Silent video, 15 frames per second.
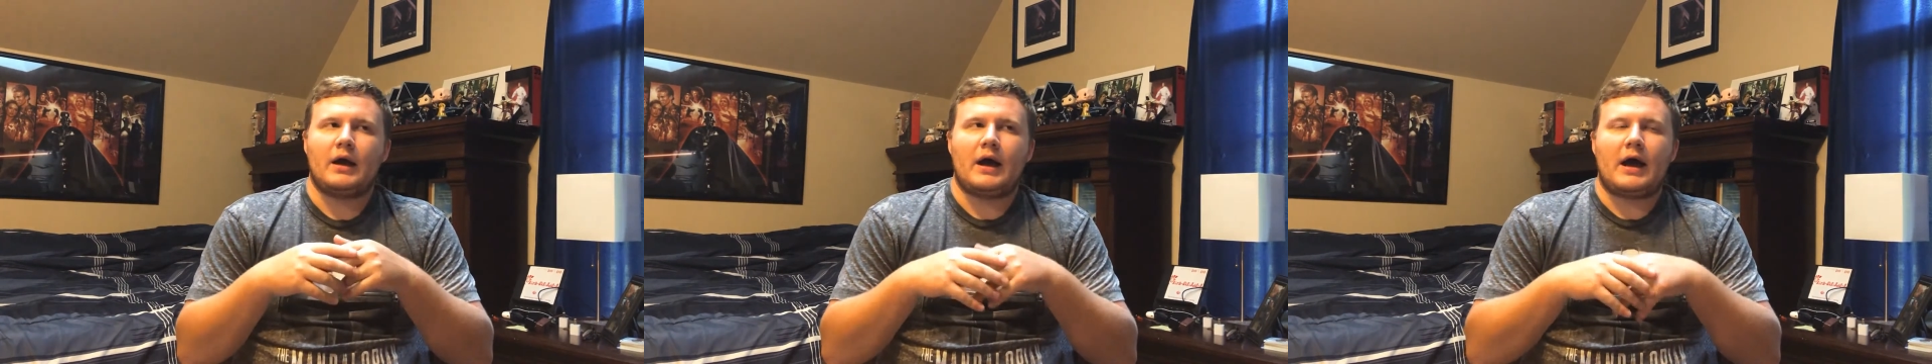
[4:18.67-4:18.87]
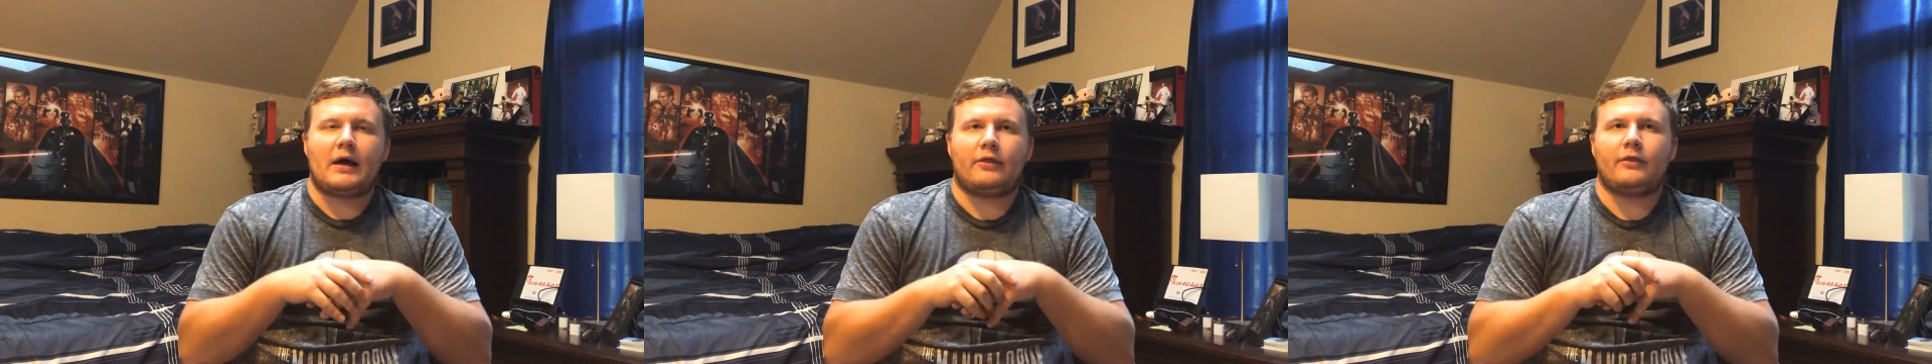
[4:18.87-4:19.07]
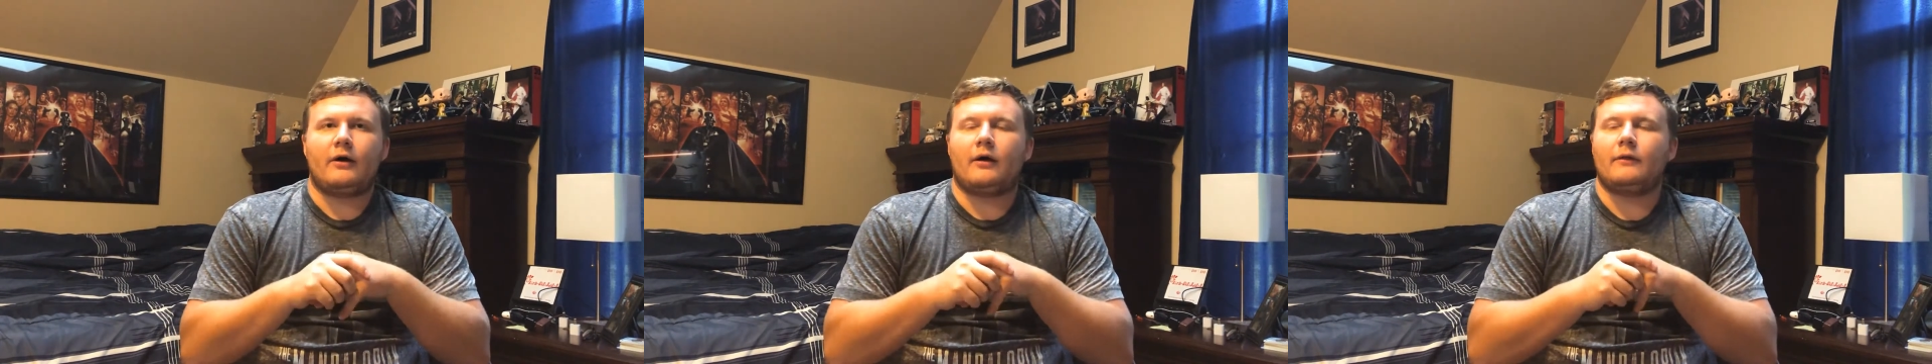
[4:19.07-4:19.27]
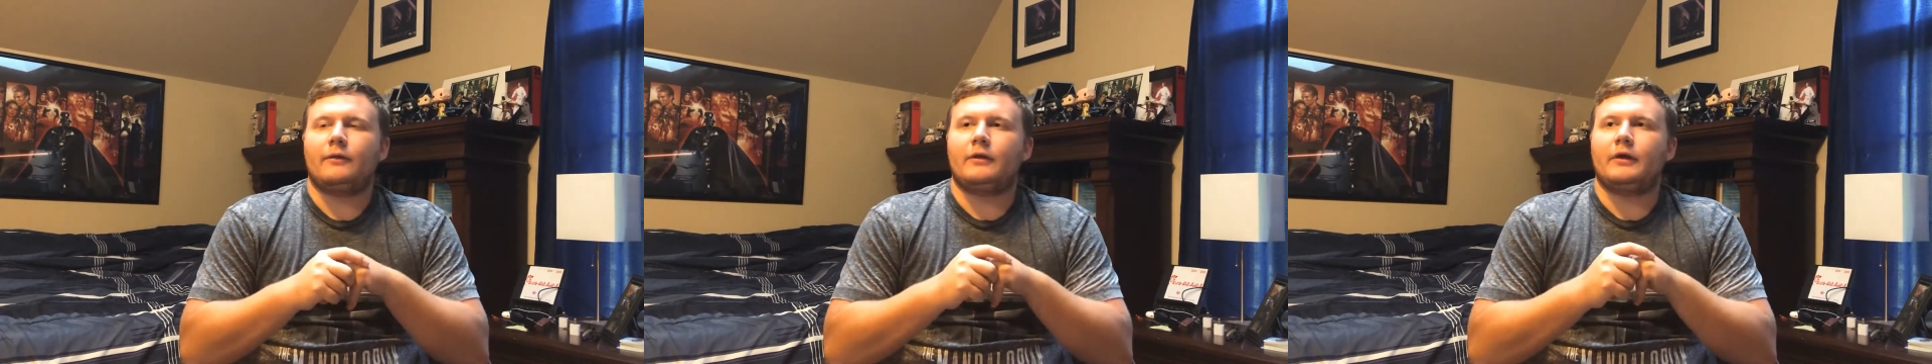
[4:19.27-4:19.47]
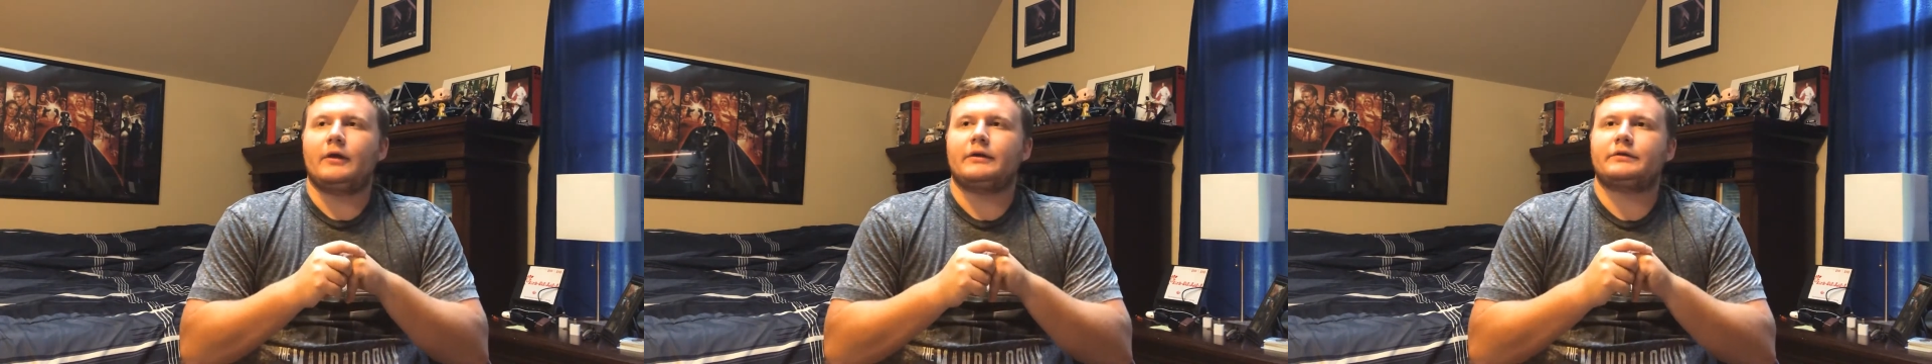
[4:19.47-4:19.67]
I thought
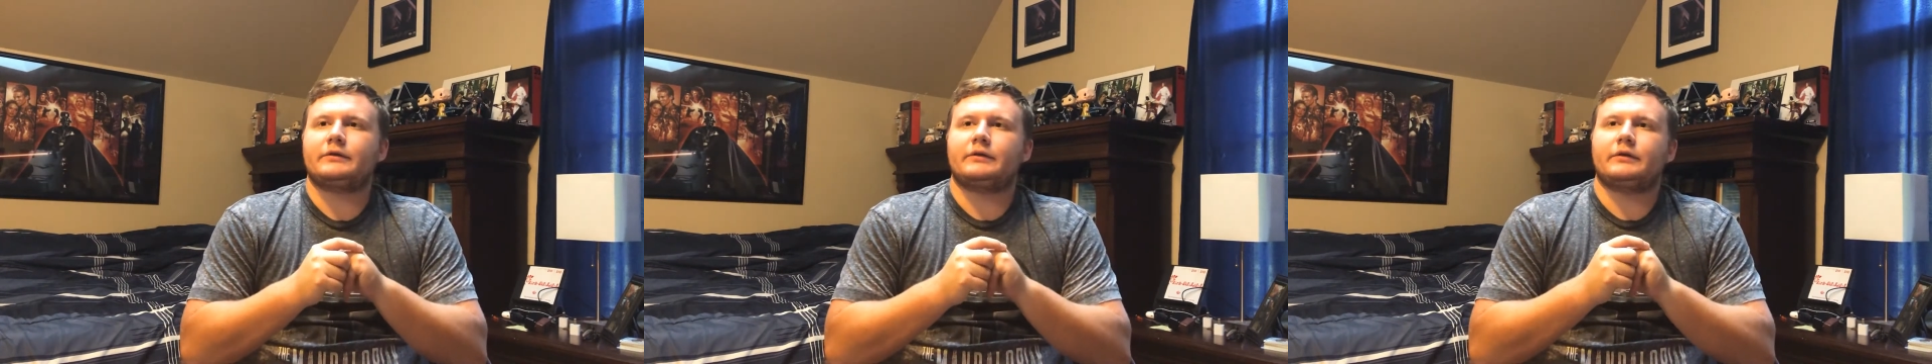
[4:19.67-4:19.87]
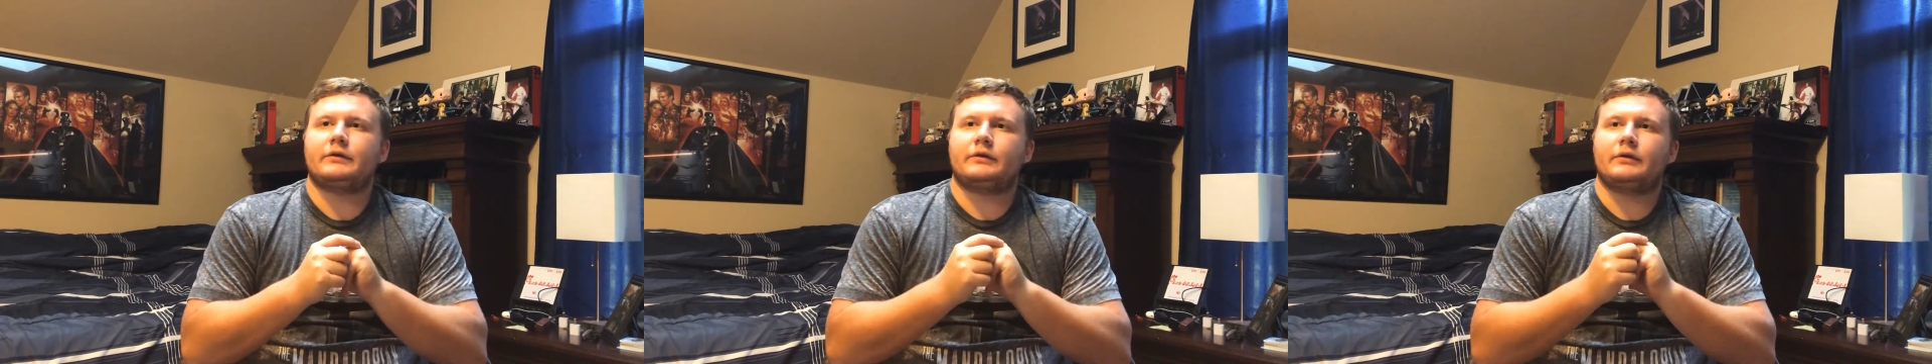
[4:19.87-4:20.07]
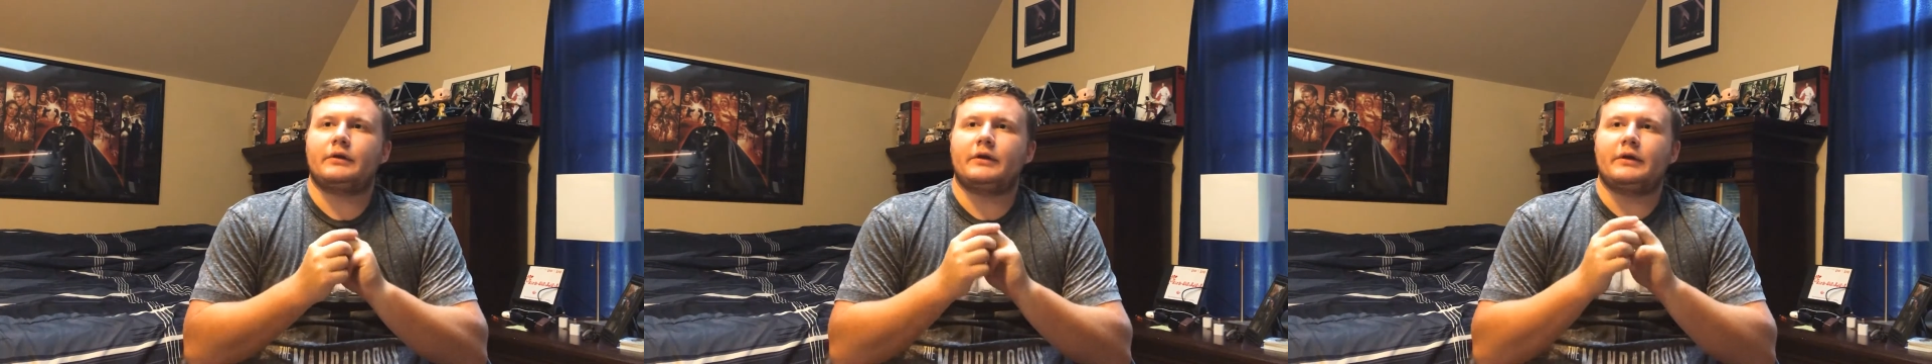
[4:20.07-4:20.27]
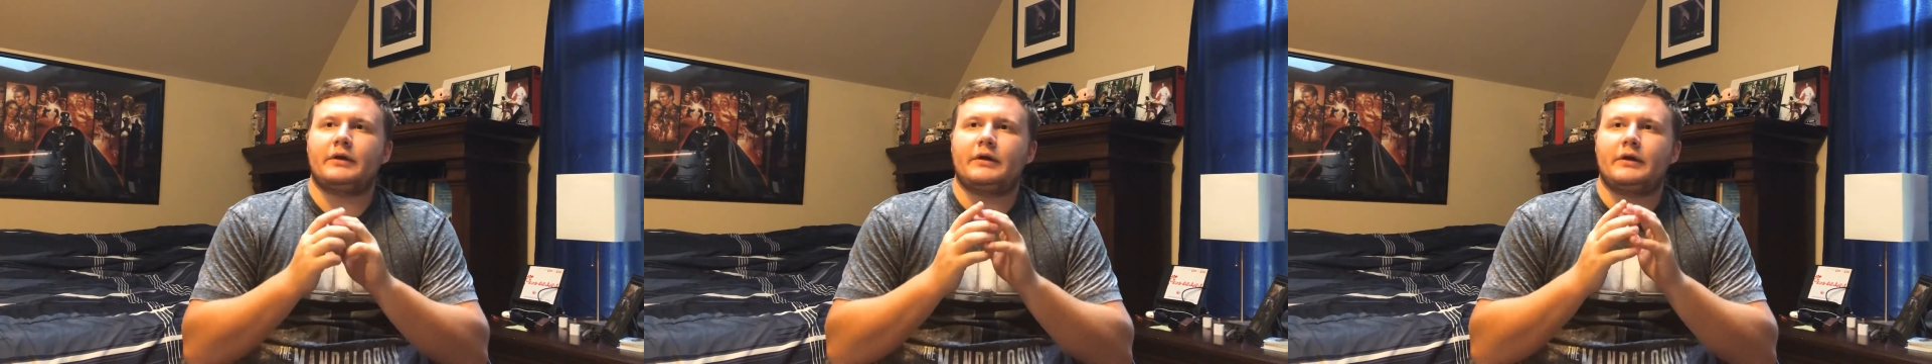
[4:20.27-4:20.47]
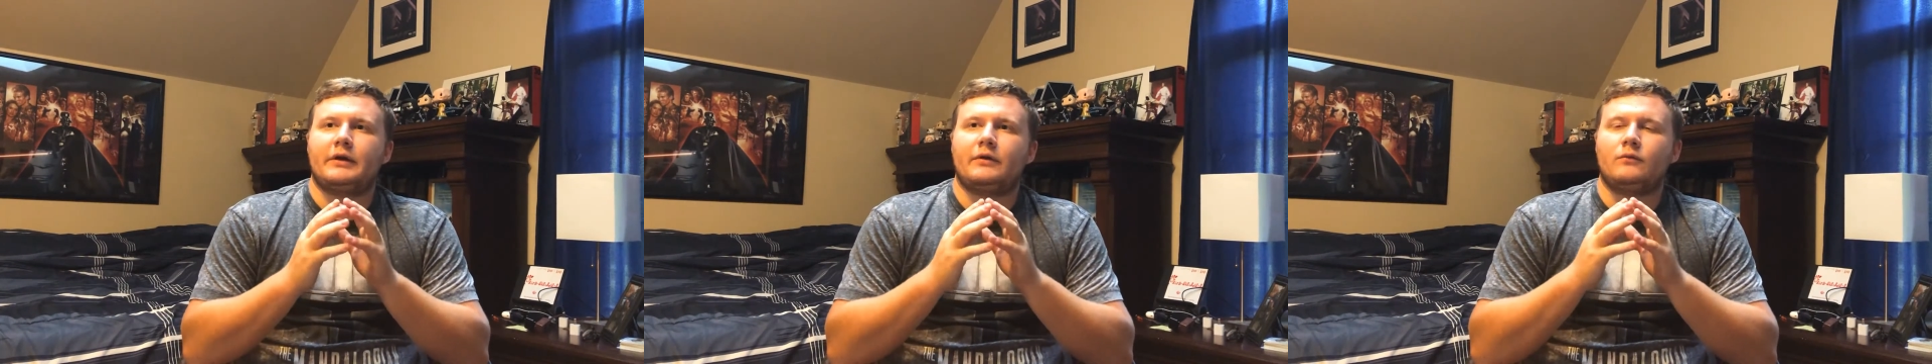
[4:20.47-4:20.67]
that
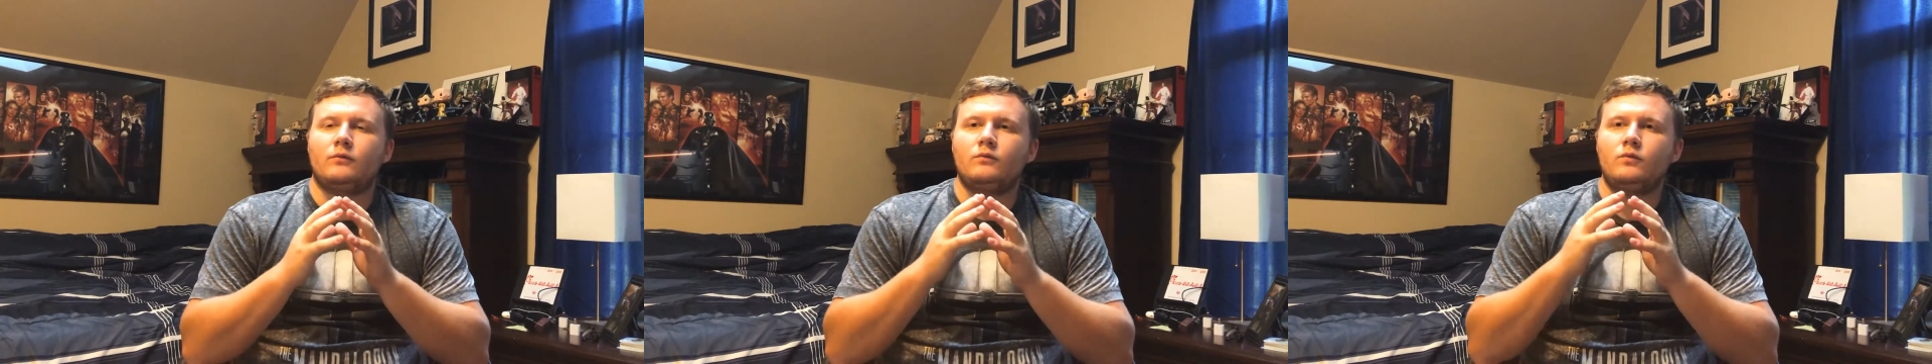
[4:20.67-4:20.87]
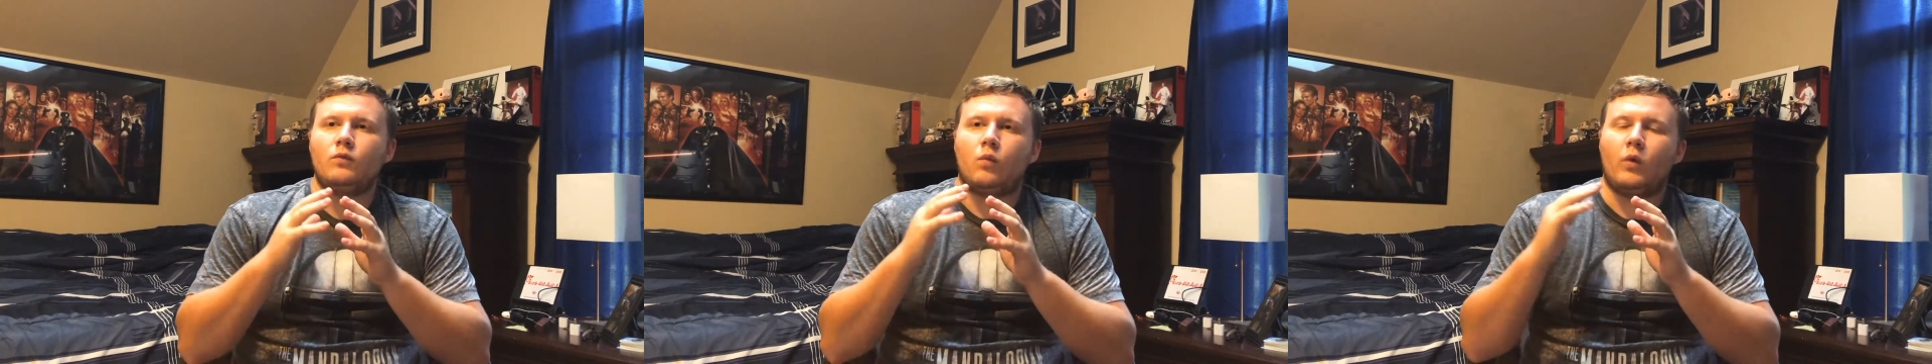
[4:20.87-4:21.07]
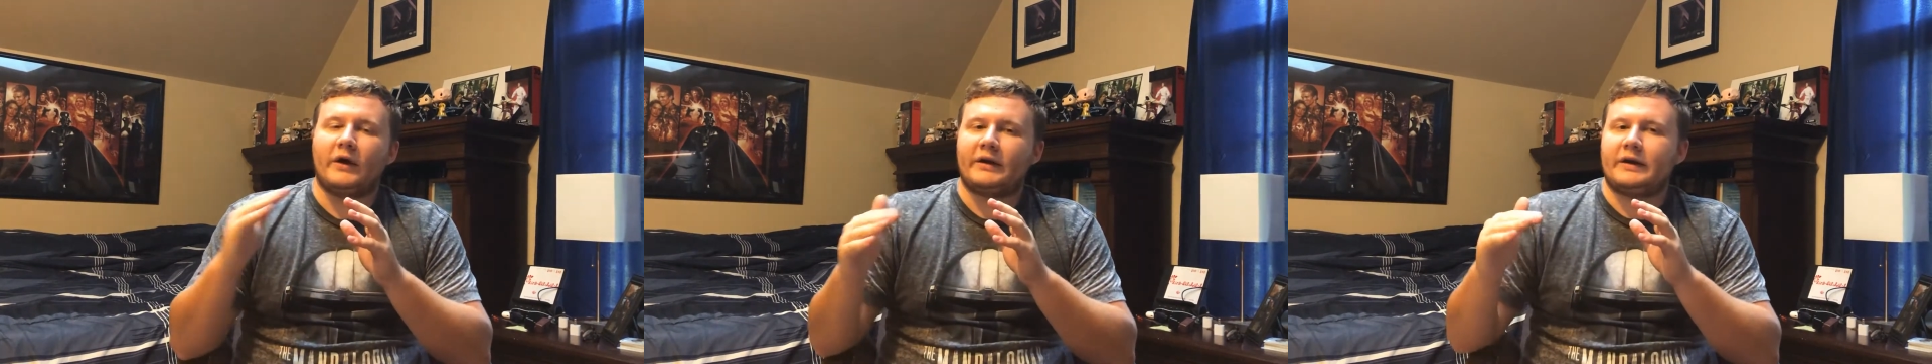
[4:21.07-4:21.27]
when